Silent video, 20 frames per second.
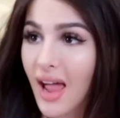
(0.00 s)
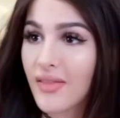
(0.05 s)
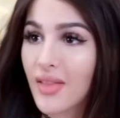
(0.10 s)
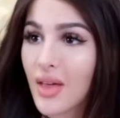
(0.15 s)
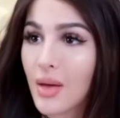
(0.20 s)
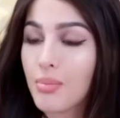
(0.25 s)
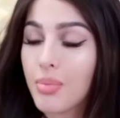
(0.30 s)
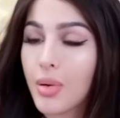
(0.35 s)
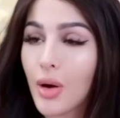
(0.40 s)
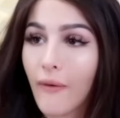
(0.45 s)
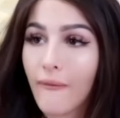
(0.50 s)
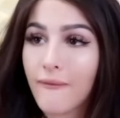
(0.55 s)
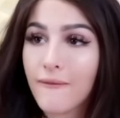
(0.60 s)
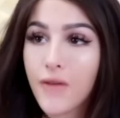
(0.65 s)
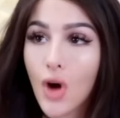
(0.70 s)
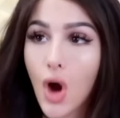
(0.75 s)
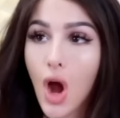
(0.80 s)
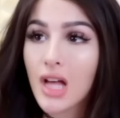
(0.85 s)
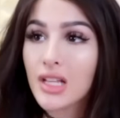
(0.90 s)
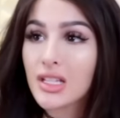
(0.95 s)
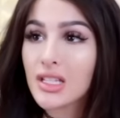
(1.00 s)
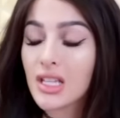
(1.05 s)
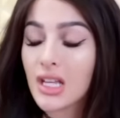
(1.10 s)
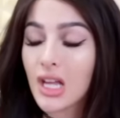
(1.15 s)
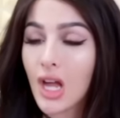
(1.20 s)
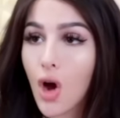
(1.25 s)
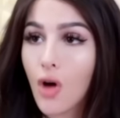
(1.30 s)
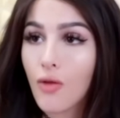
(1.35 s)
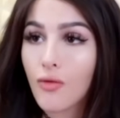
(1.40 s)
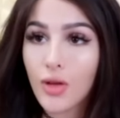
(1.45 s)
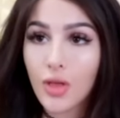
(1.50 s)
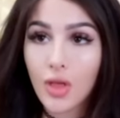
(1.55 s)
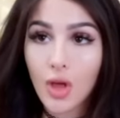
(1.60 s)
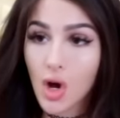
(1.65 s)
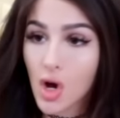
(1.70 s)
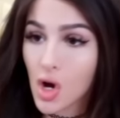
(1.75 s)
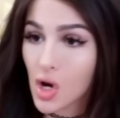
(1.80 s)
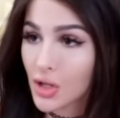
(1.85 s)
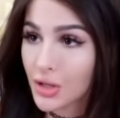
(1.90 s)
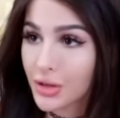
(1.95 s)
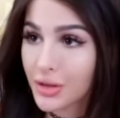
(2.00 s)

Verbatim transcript: and then put frosting over the whole